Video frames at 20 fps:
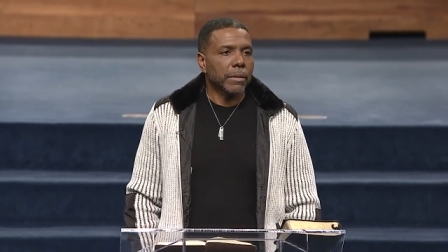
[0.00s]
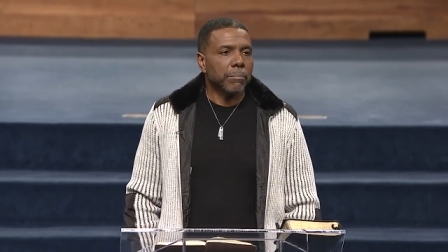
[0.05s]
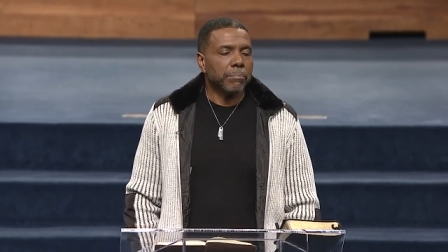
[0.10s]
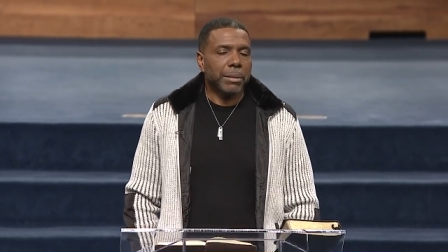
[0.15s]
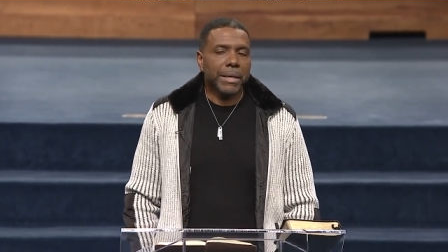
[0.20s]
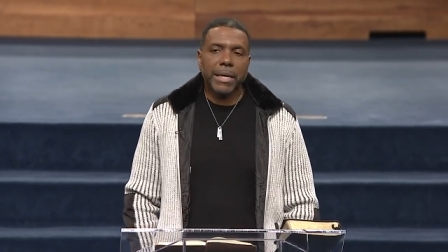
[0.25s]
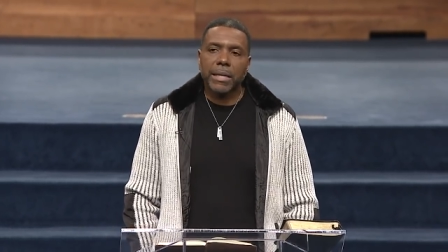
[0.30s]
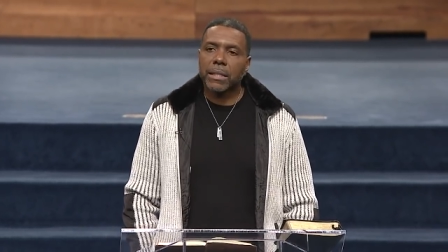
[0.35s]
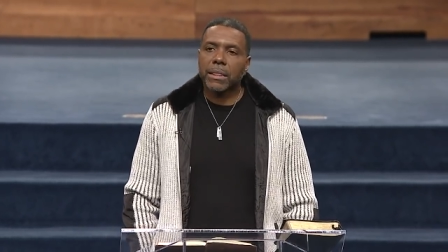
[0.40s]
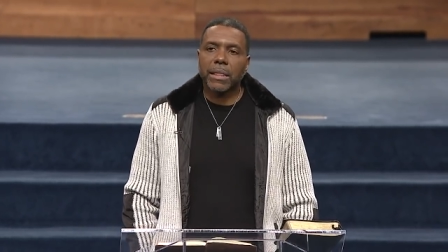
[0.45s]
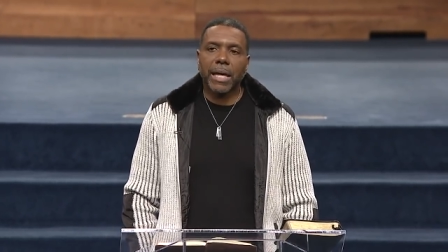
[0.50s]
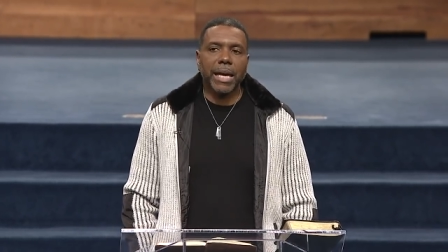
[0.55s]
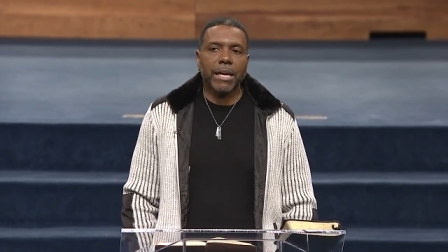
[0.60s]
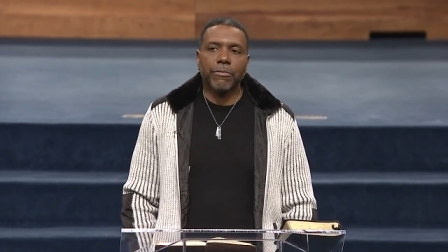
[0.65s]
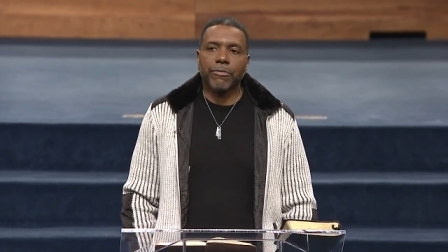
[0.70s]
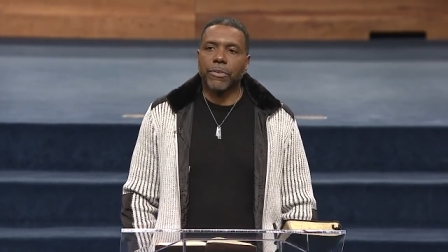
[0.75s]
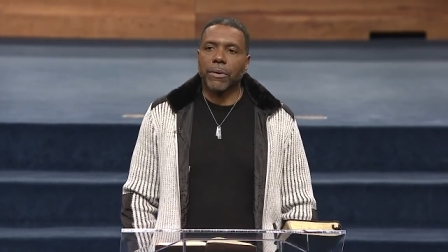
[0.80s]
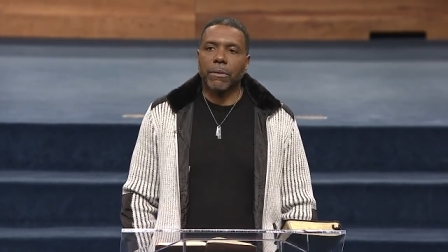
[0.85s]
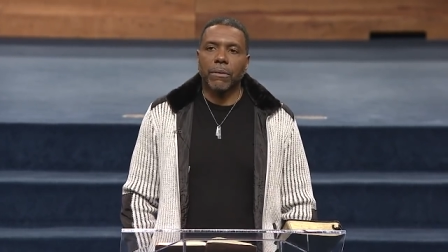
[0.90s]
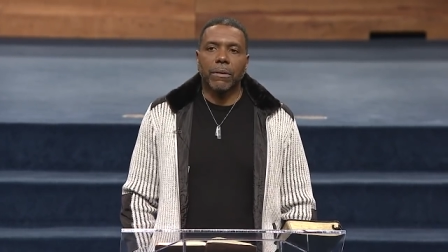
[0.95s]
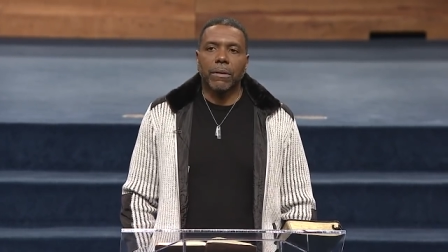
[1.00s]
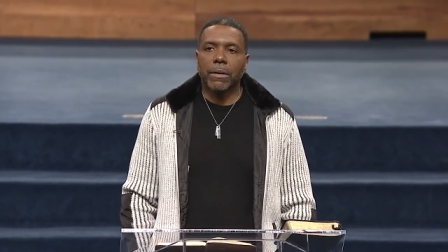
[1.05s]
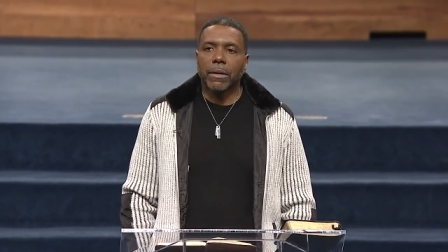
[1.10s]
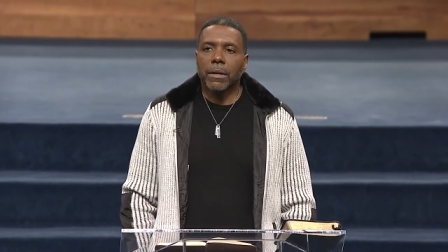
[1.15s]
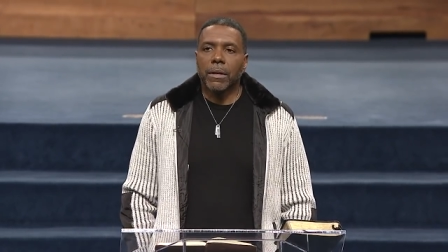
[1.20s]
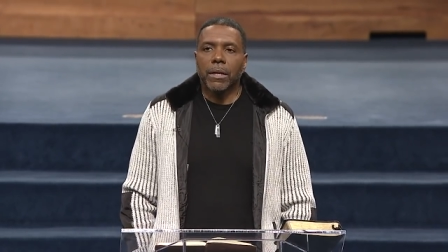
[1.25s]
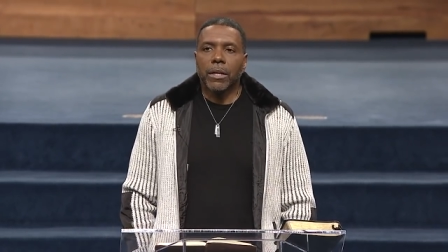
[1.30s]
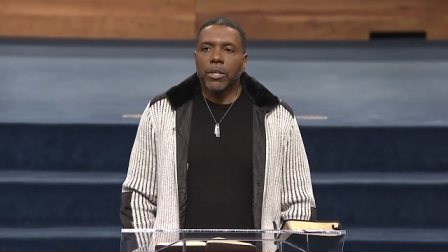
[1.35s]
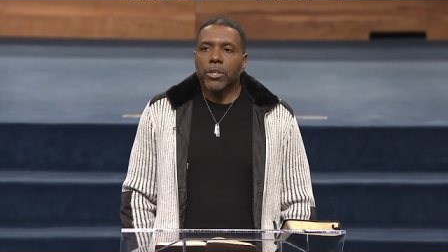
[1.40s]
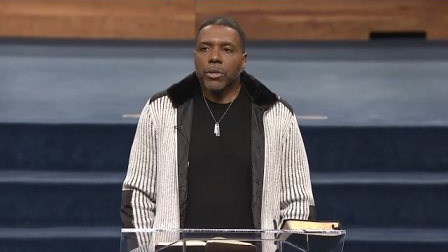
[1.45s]
Being thankful
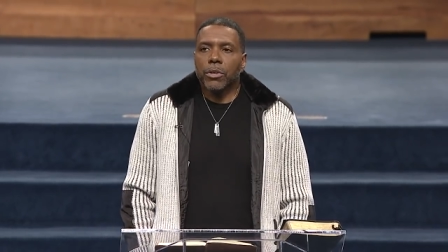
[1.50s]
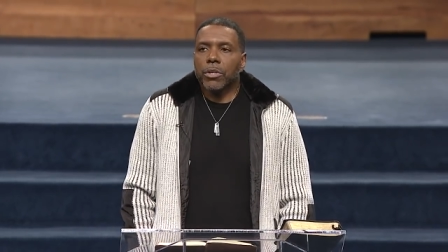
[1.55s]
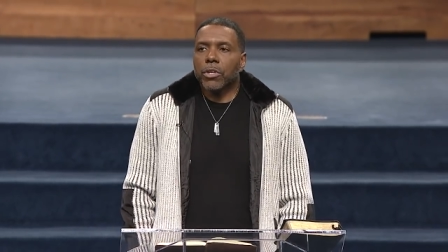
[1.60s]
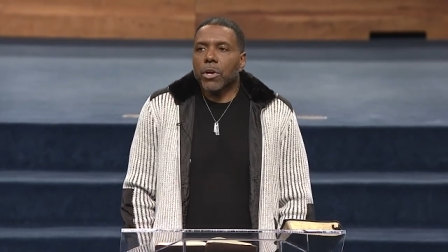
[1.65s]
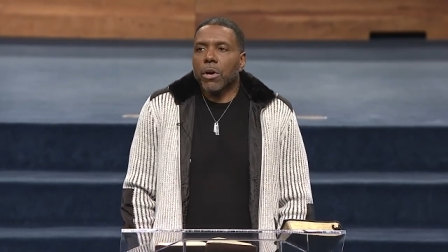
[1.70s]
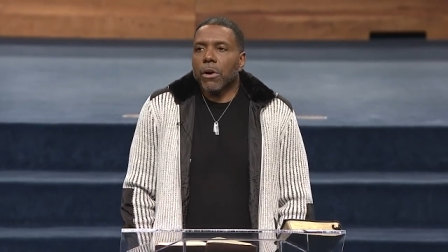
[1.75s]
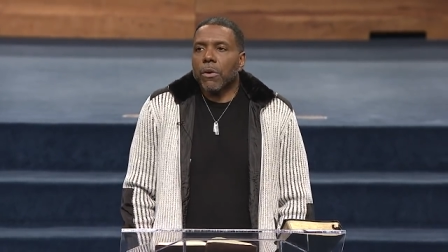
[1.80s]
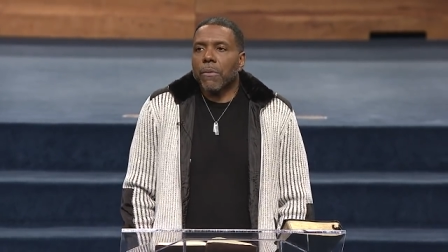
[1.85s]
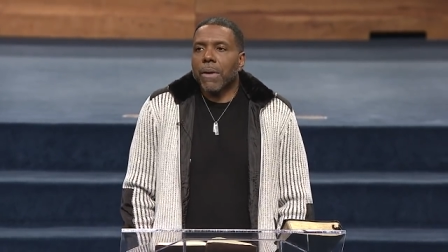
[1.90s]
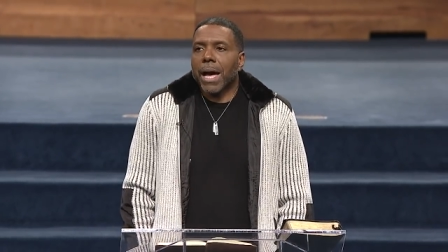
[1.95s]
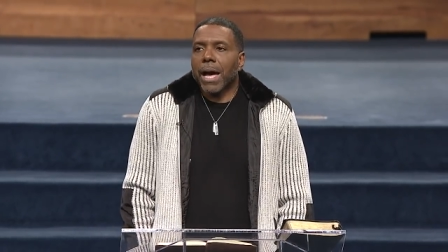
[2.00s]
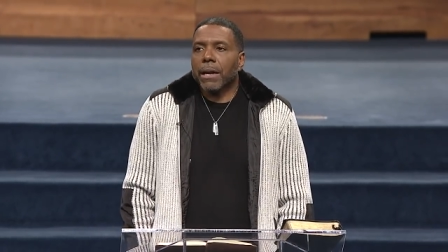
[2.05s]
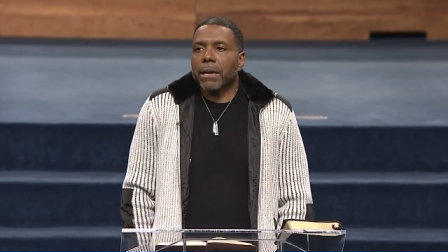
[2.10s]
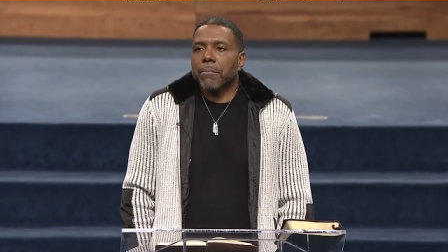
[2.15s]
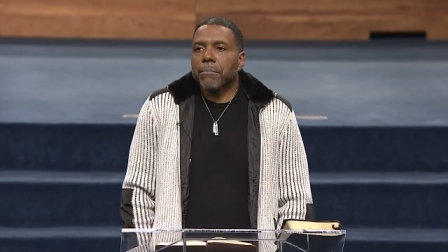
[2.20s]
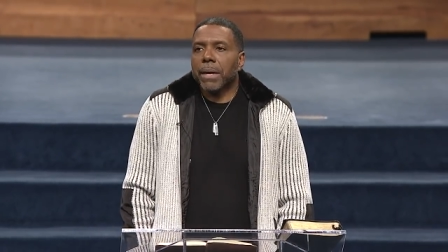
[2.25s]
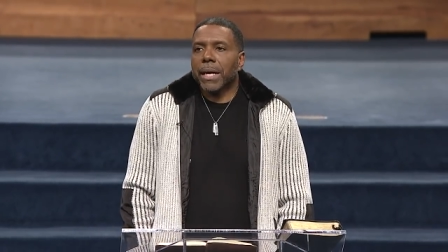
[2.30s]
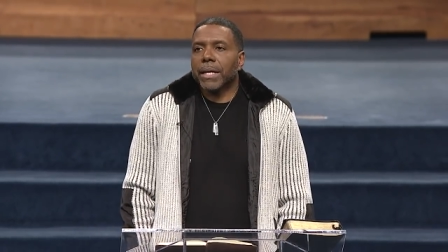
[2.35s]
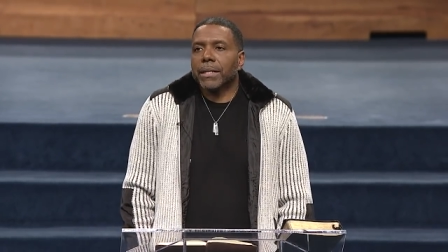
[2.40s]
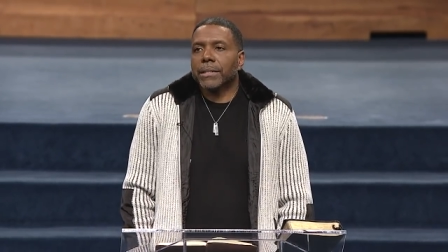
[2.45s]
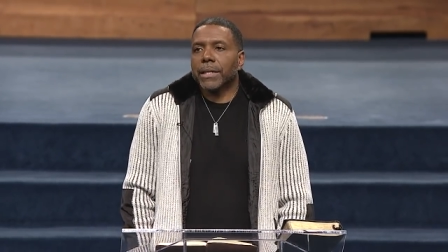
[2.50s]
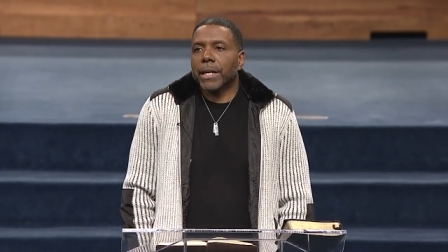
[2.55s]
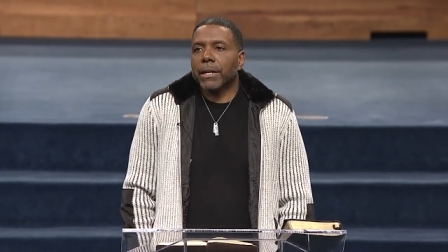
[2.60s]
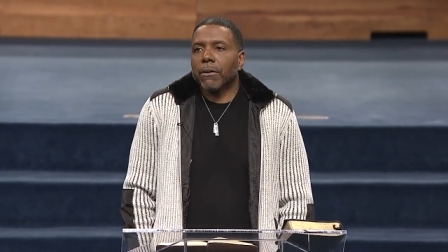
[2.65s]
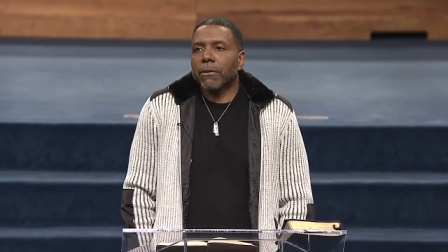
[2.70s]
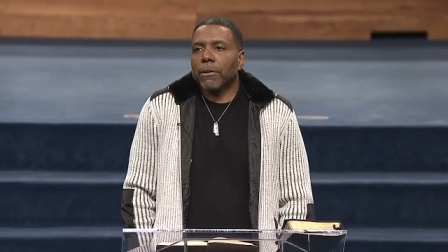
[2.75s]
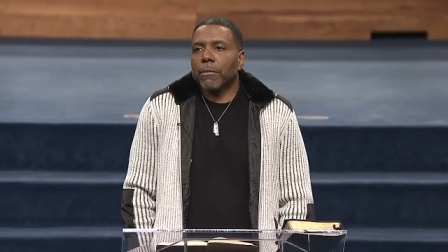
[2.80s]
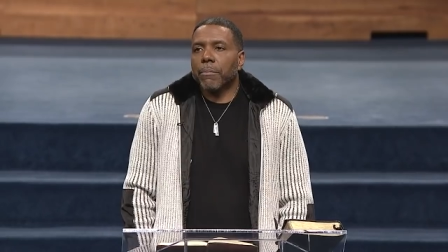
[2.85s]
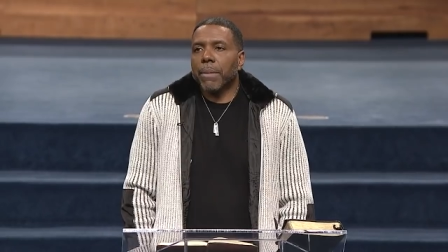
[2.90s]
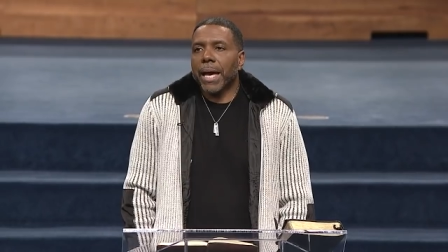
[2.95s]
you can go around and meditate
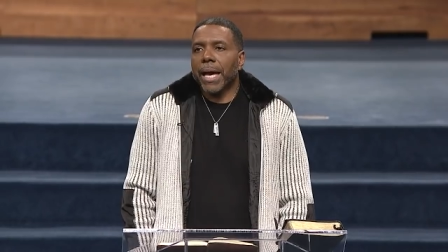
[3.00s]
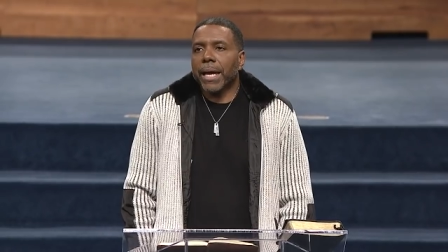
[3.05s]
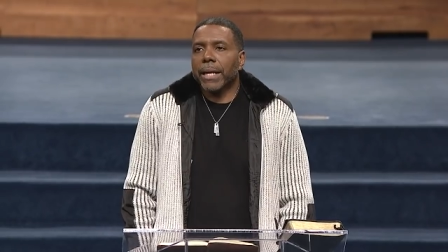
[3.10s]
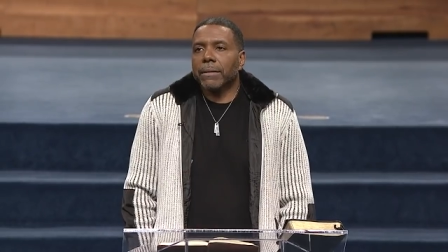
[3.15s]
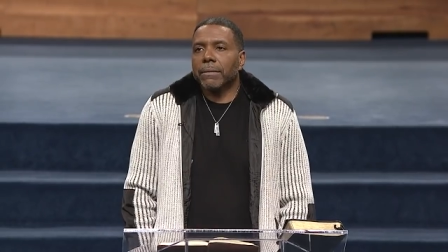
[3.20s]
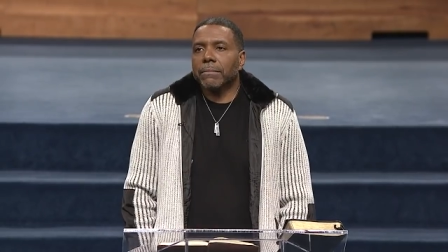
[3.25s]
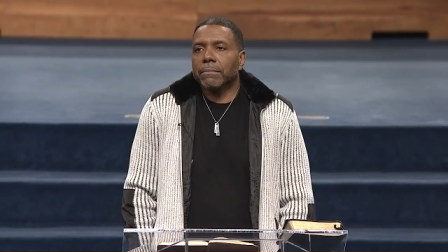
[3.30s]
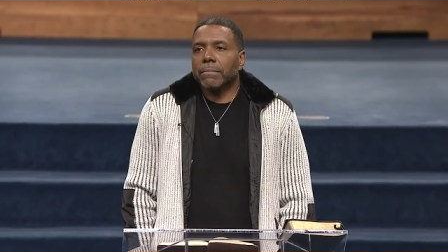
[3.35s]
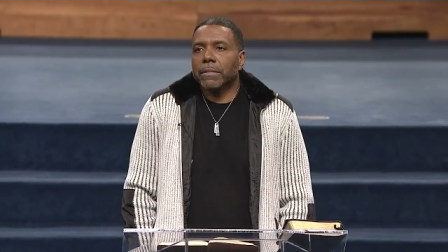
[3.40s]
on the bad